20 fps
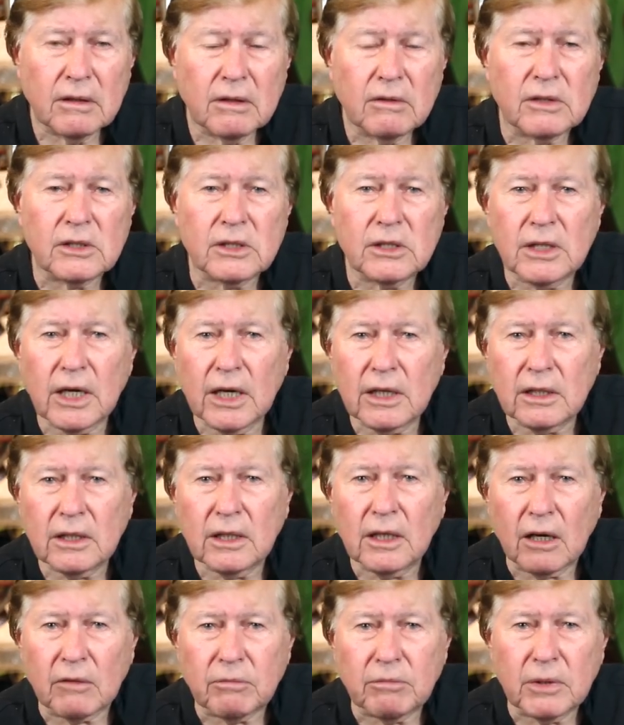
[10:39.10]
The
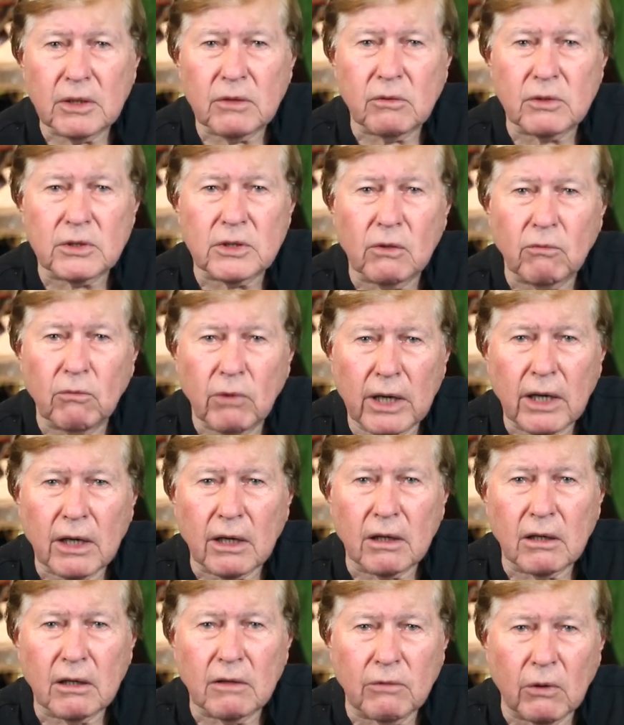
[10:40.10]
state government was
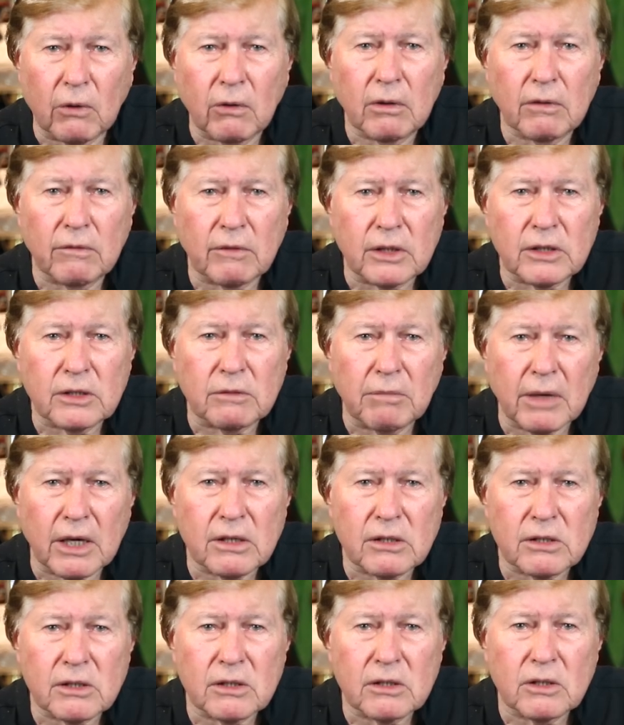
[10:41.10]
aware of all of this
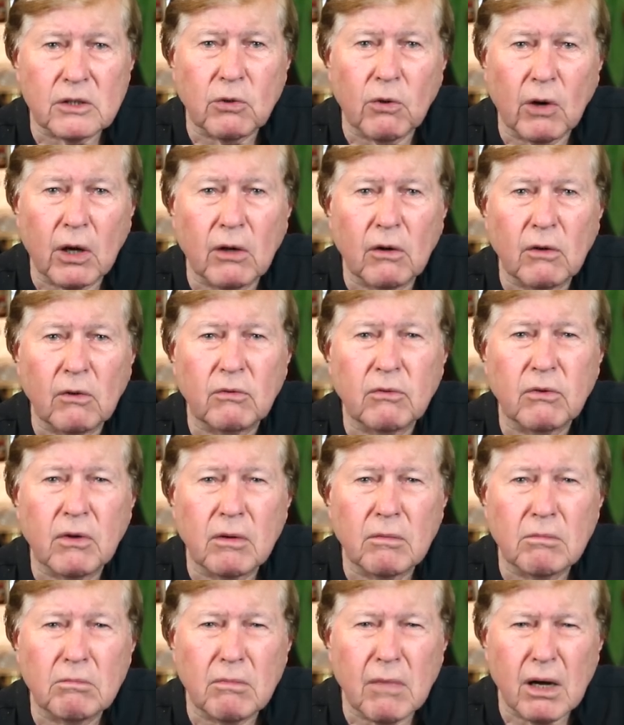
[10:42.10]
mess 12
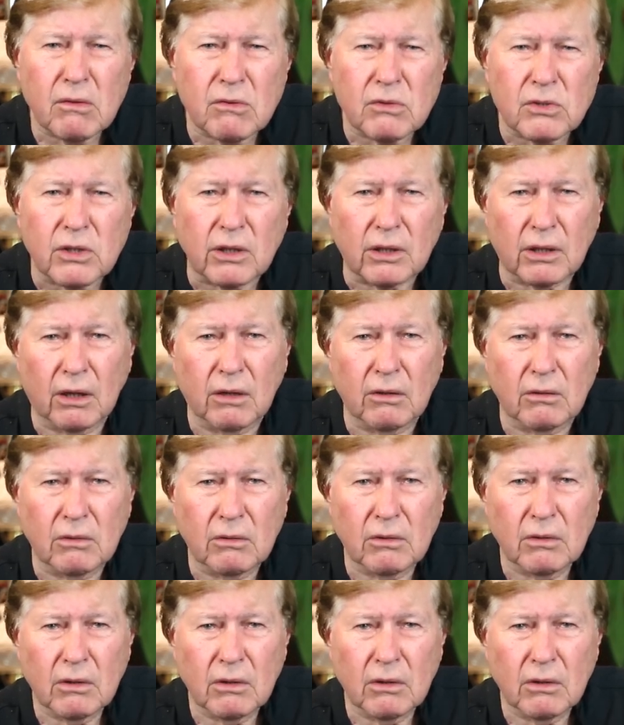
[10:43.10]
months ago.